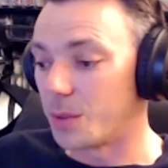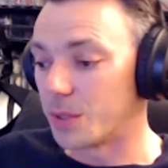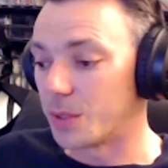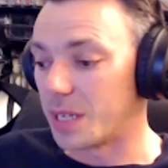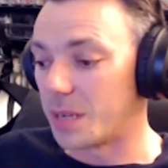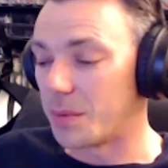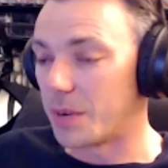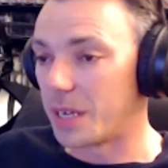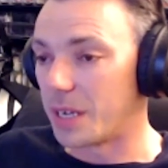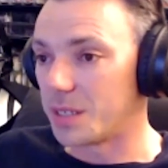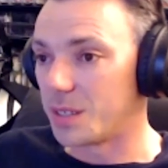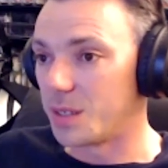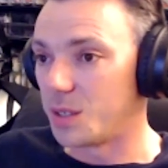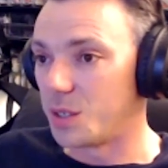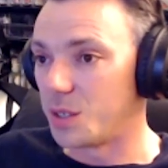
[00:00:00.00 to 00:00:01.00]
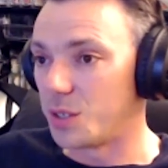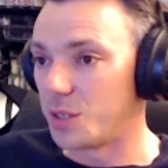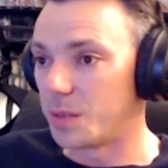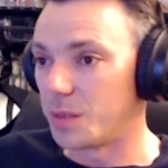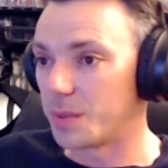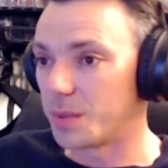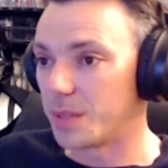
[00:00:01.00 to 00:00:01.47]
Wars Celebration in
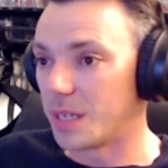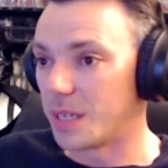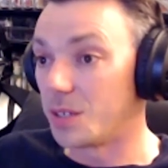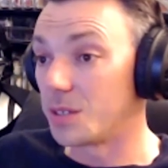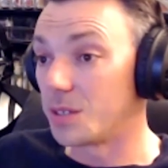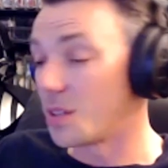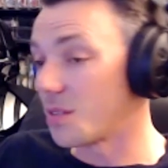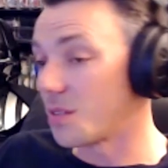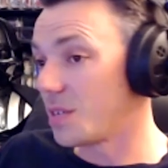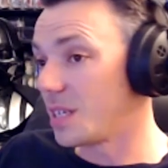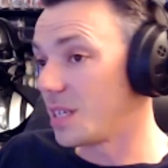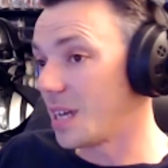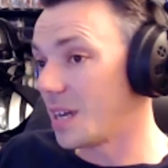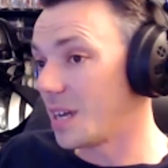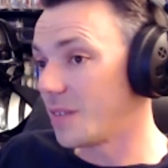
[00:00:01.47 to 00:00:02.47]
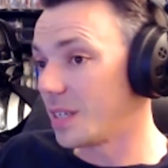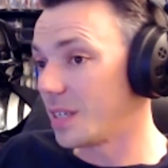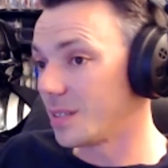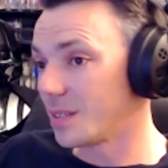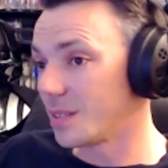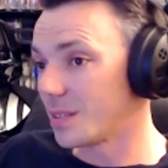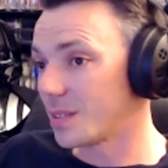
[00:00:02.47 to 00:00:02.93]
Europe. They're usually three day
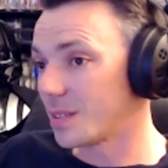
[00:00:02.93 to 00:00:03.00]
events.